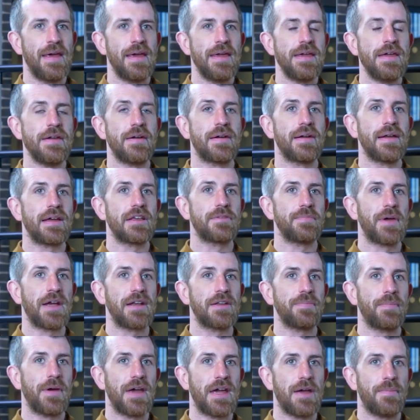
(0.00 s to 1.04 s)
You can expect
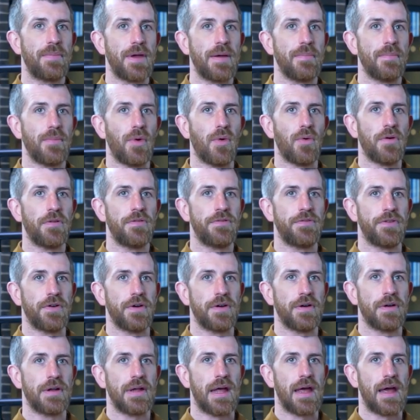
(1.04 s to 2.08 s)
to pay a bit more
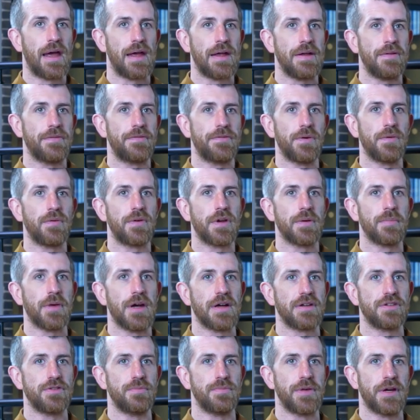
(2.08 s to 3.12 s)
for a full
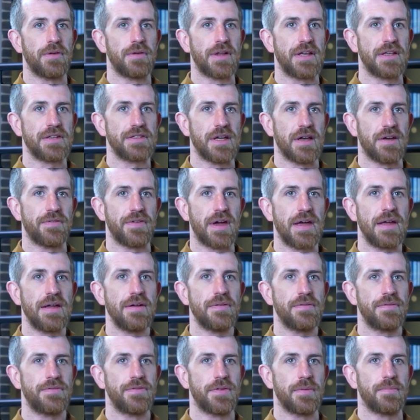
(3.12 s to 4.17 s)
commercial building survey,
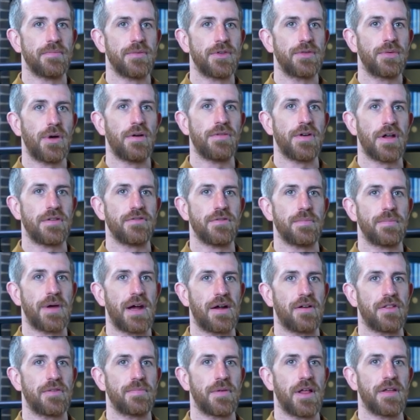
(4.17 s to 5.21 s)
from
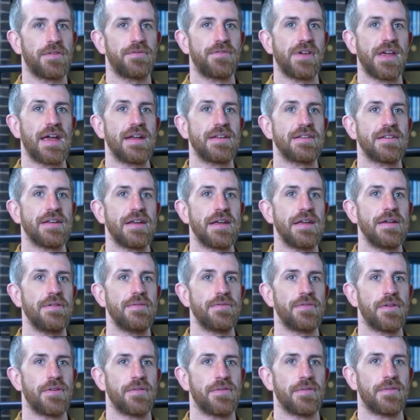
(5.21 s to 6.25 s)
£1,200 plus VAT
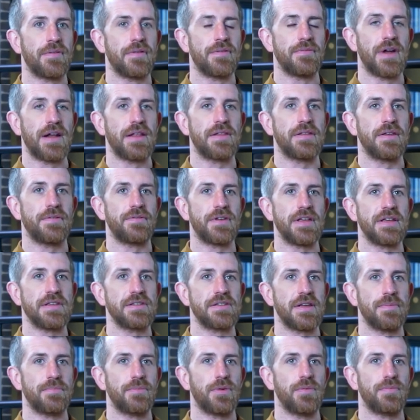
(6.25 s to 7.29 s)
for a relatively
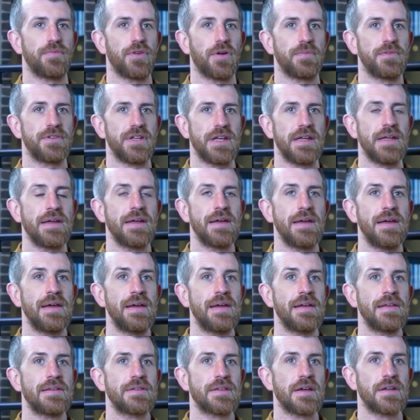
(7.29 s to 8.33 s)
simple property,
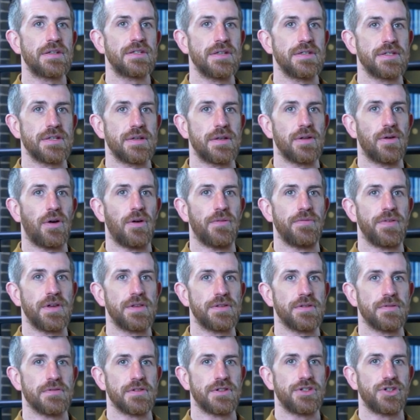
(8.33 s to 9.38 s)
such as an
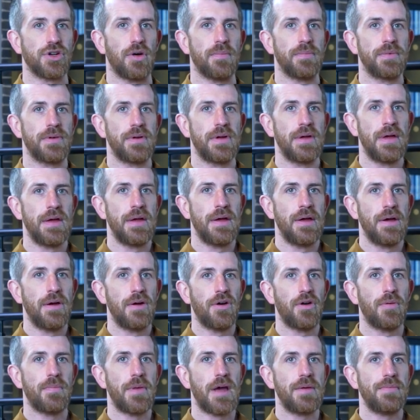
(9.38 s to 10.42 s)
office or a shop,
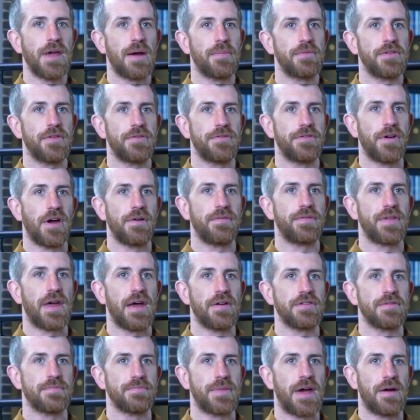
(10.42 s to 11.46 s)
or maybe up to
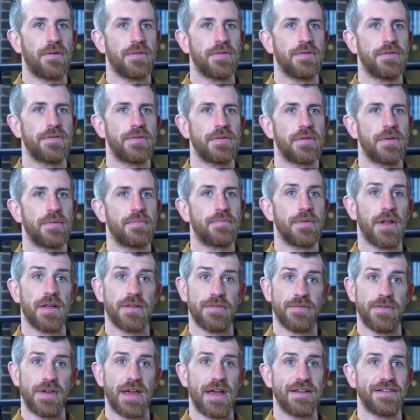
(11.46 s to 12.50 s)
£5,000 plus
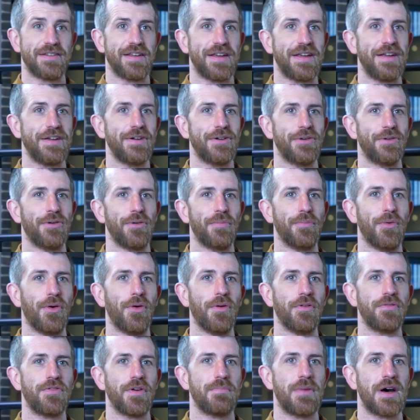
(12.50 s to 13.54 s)
VAT or
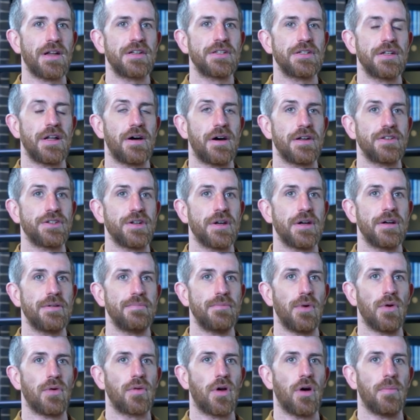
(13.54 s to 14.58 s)
more for a much larger,
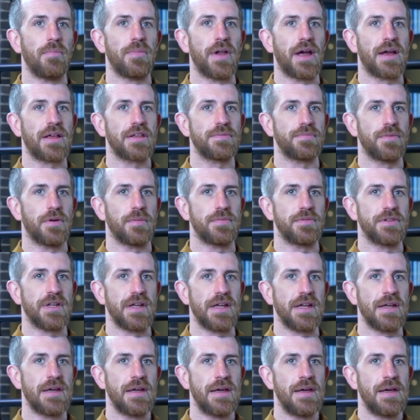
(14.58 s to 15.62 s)
more complex
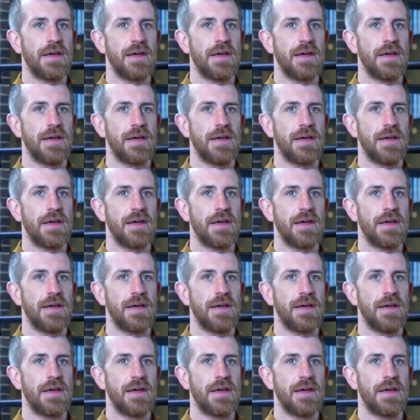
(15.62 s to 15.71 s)
property,